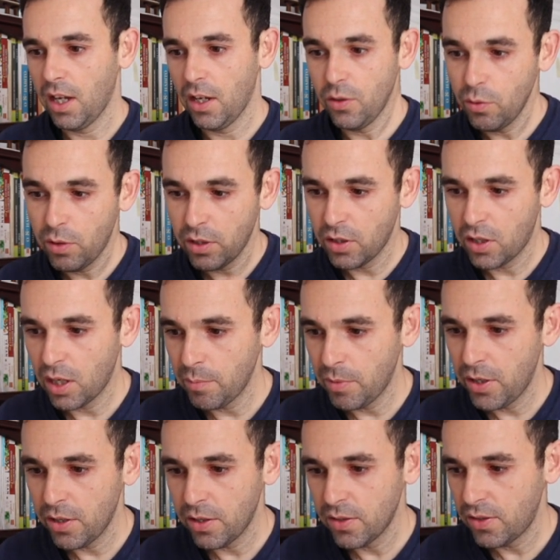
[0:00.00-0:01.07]
You can come
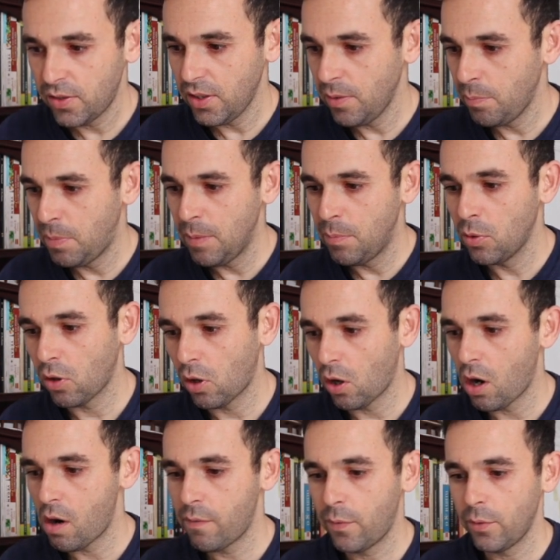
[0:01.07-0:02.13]
here and see people are
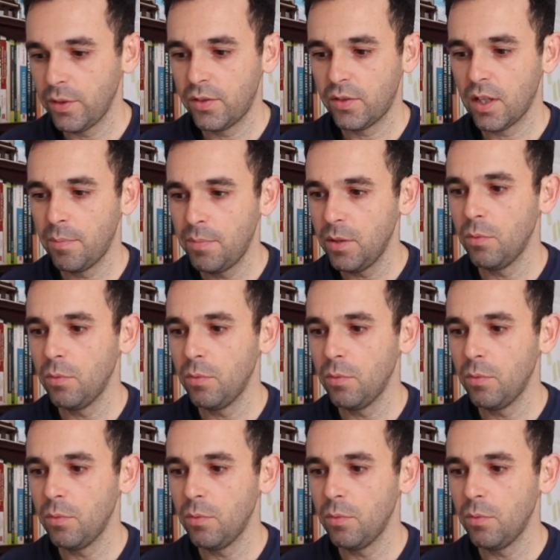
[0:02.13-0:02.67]
offering stuff.